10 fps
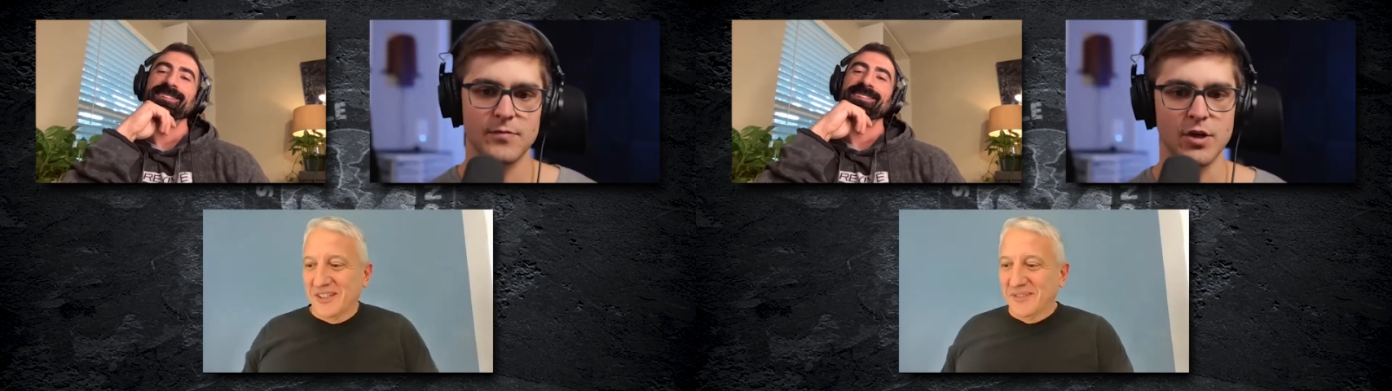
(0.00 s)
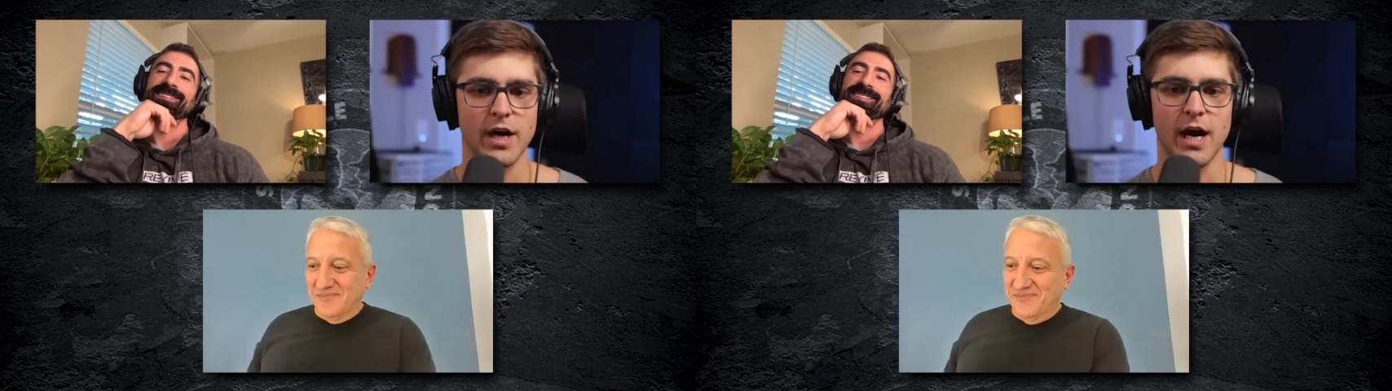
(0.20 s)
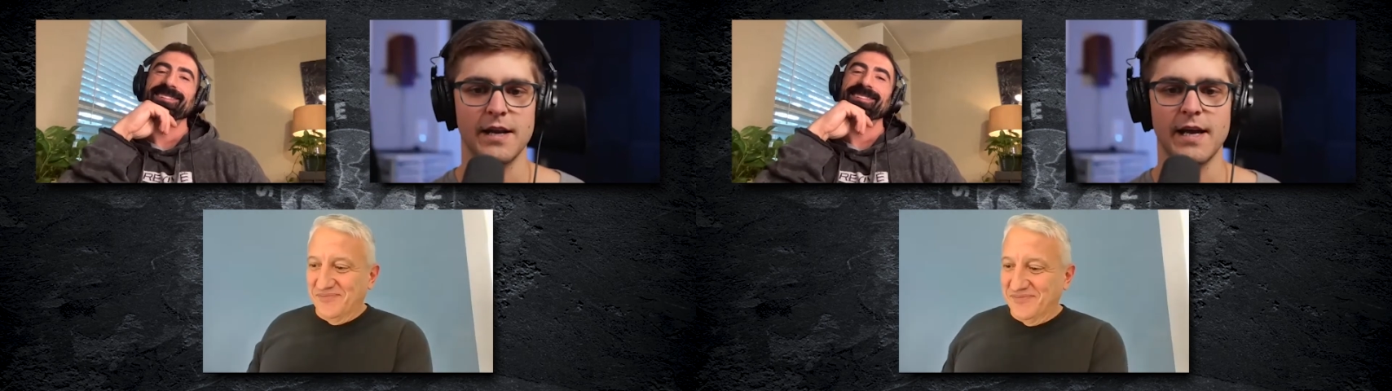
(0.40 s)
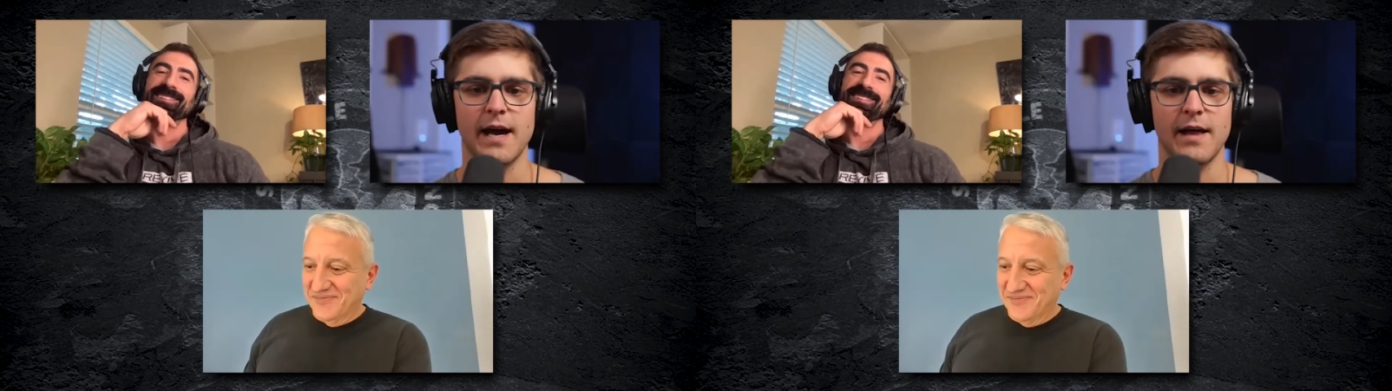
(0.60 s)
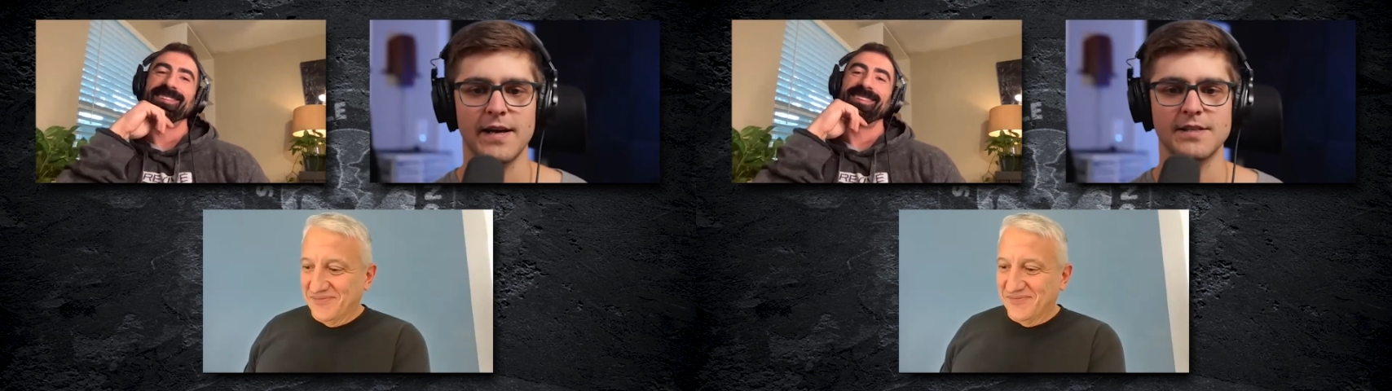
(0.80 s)
Speaker 1: You got yeah,
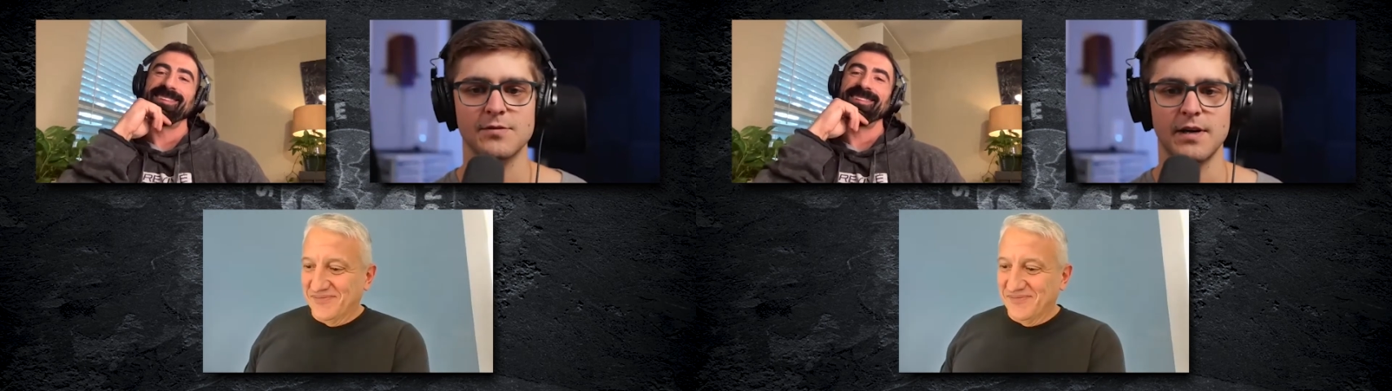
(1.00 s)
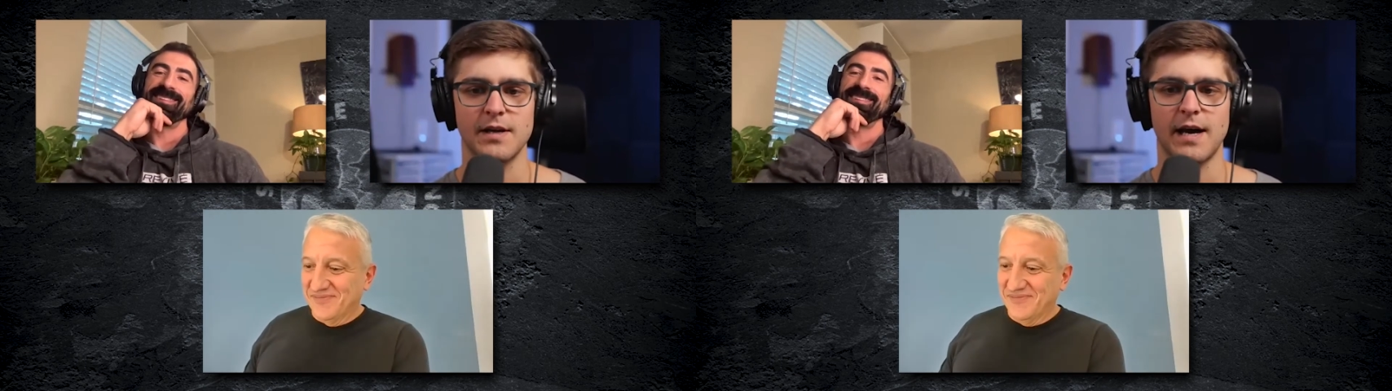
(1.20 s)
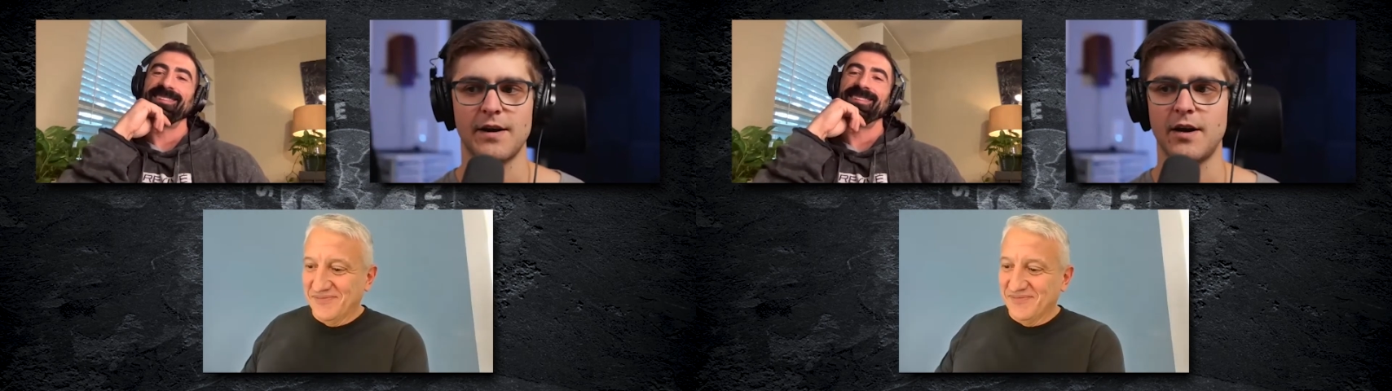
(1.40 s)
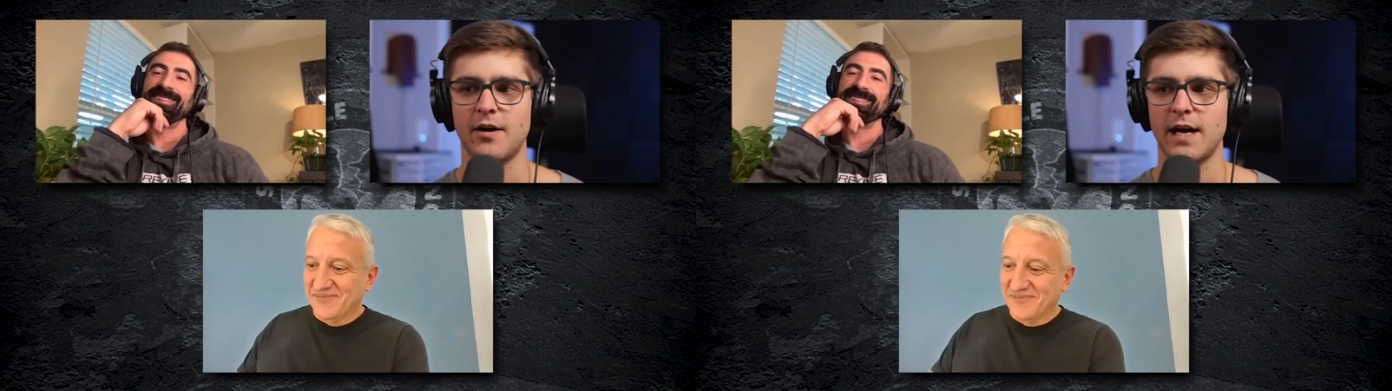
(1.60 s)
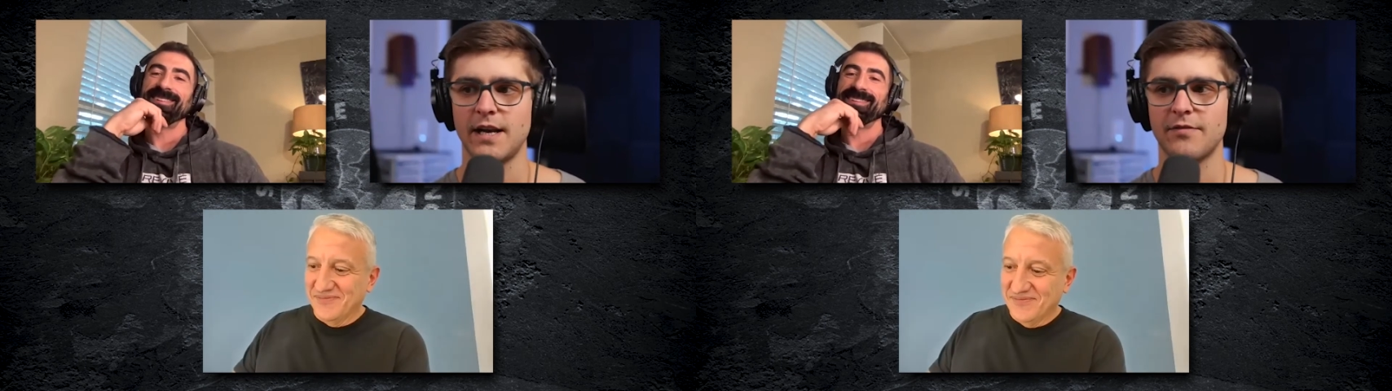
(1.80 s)
that's what I don't know.
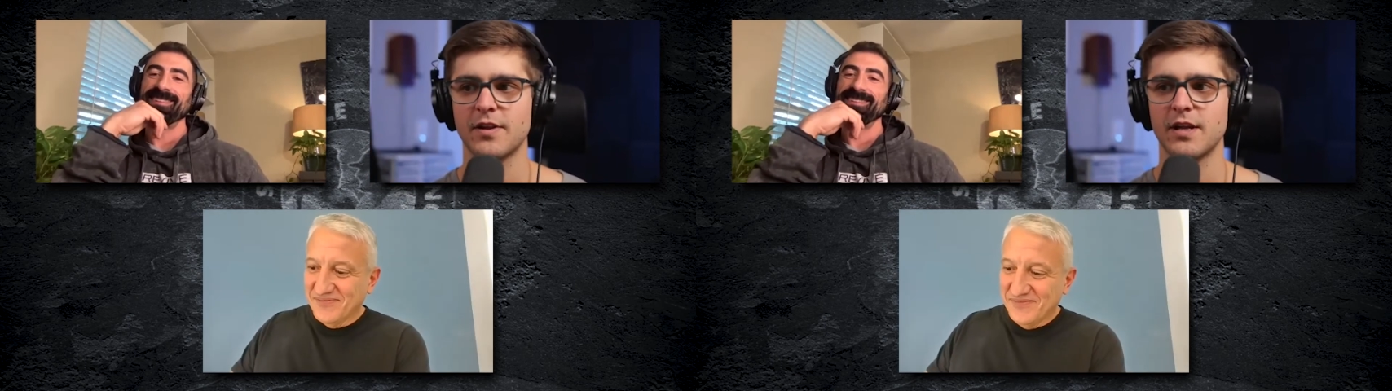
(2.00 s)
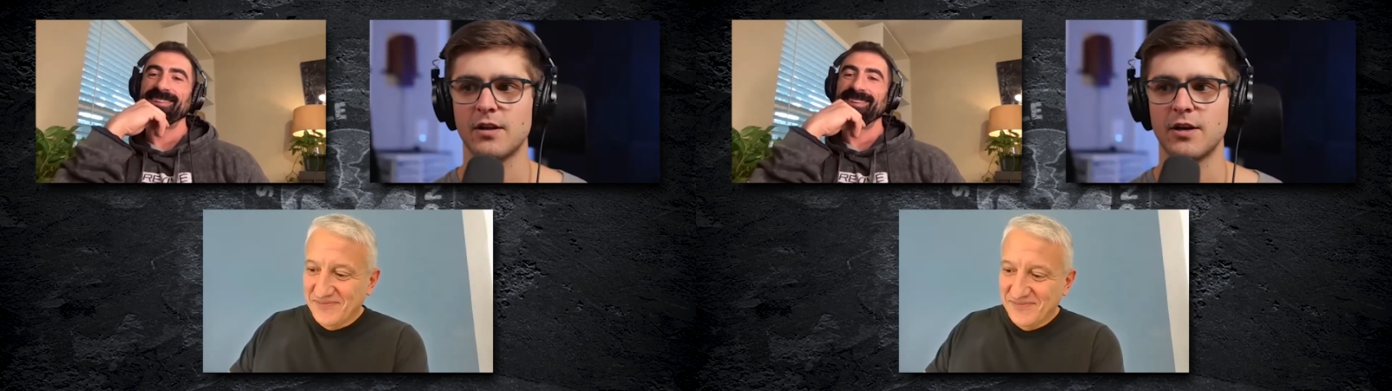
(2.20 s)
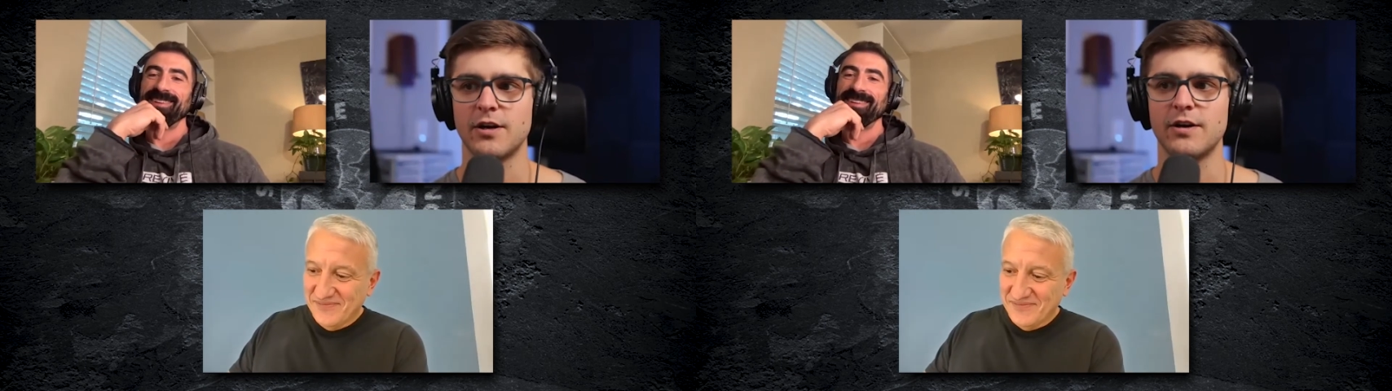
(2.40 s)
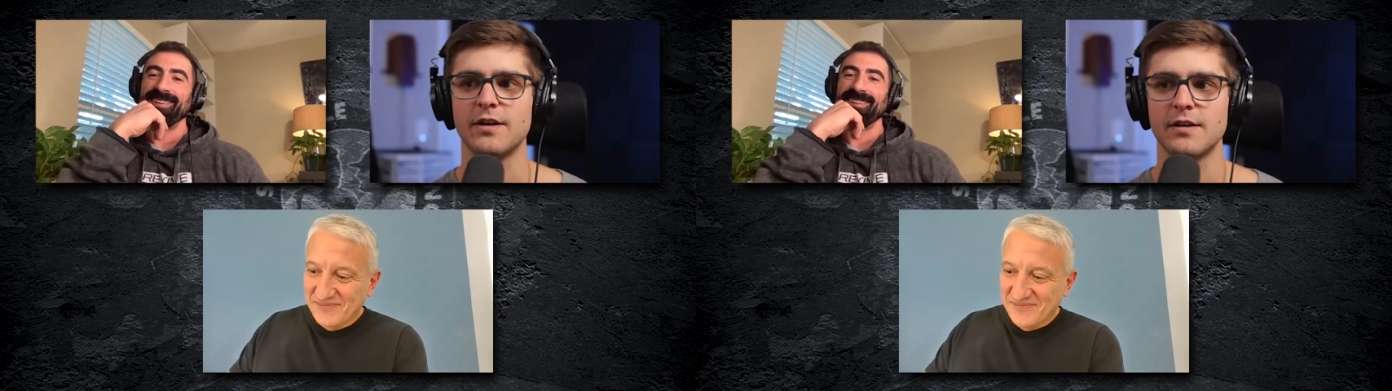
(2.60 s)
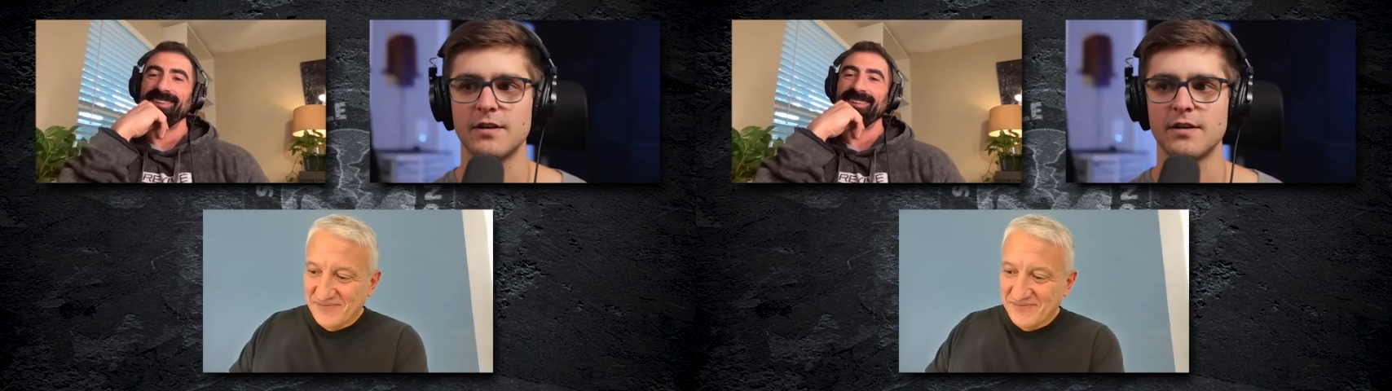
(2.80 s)
I definitely learned